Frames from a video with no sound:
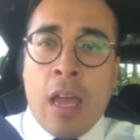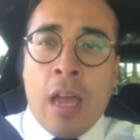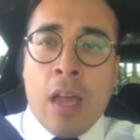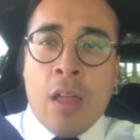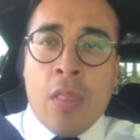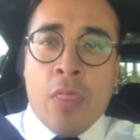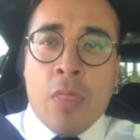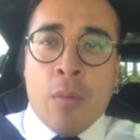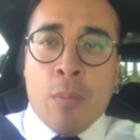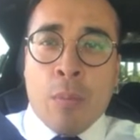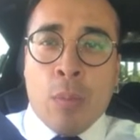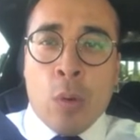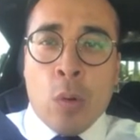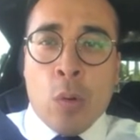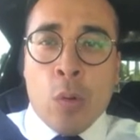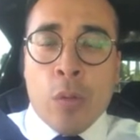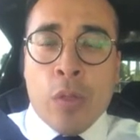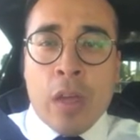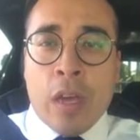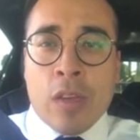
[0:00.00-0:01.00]
and the
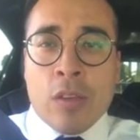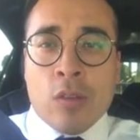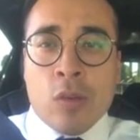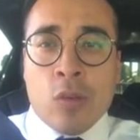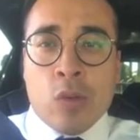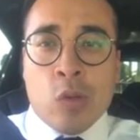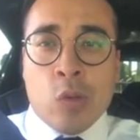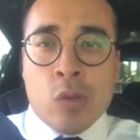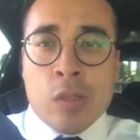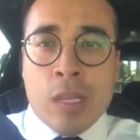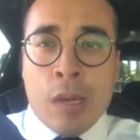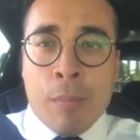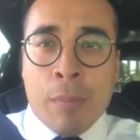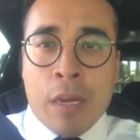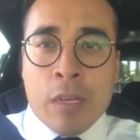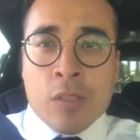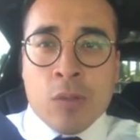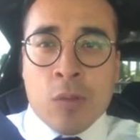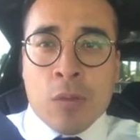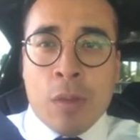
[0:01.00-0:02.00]
more that you use that
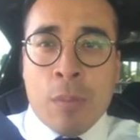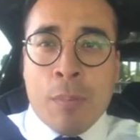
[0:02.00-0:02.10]
muscle,